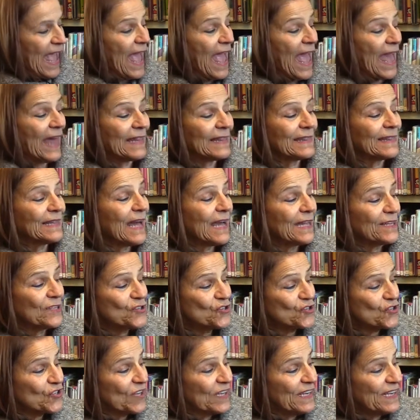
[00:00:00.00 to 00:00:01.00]
At
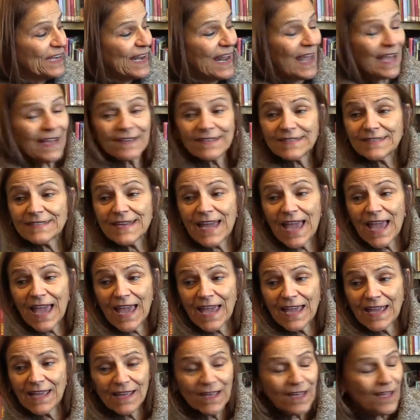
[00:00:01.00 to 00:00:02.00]
lunch the next
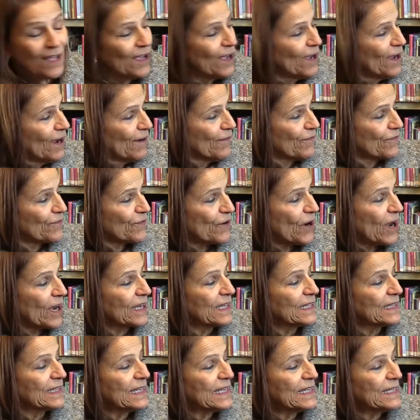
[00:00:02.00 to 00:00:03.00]
day,
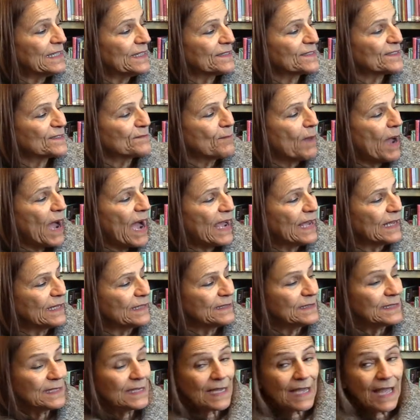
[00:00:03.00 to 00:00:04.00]
Frogilina
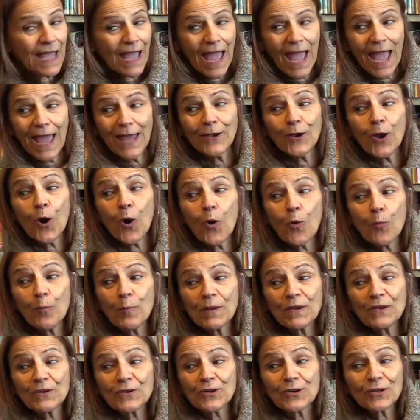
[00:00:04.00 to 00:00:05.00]
smiled and
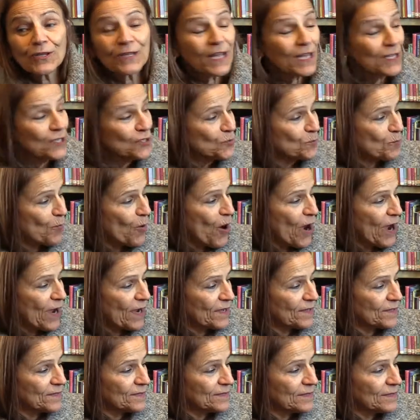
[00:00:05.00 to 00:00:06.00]
opened her lunchbox.
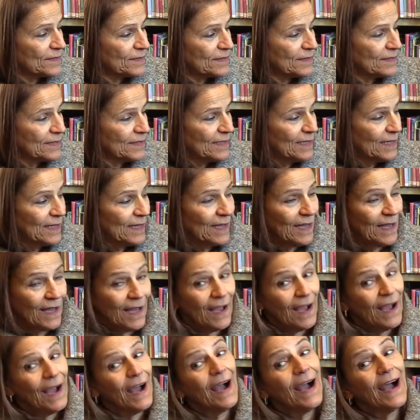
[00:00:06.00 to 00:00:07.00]

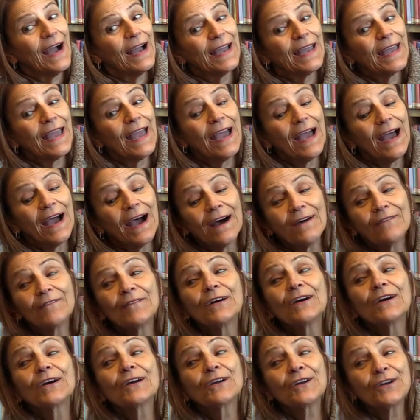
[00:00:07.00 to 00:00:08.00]
I have
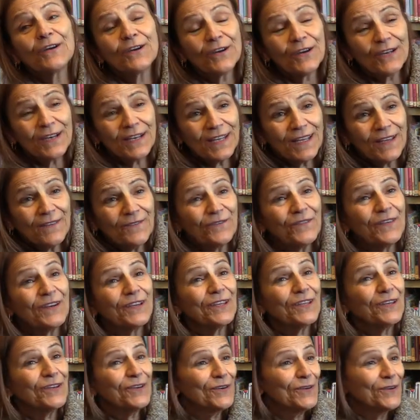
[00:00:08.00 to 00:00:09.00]
a goodie for
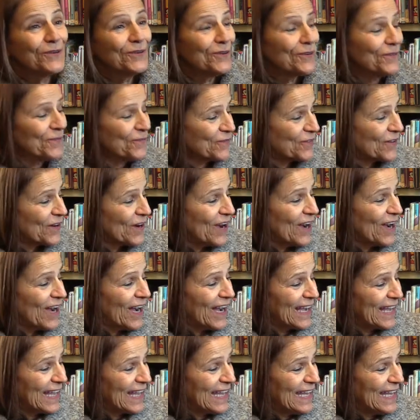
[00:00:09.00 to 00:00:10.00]
you,
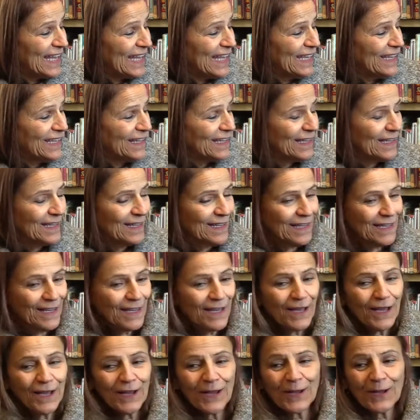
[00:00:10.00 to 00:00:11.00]
Froggy.
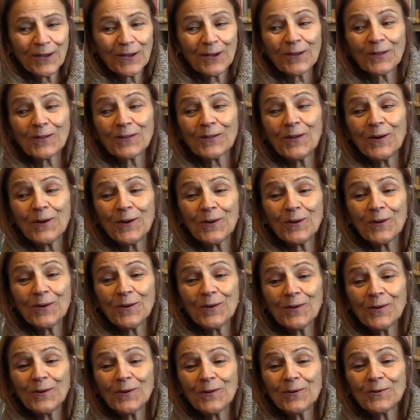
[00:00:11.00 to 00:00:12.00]

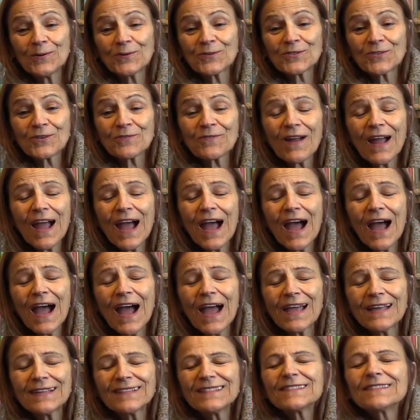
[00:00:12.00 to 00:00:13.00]
Close your
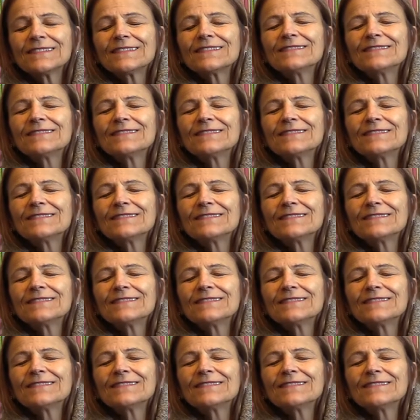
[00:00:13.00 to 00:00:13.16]
eyes.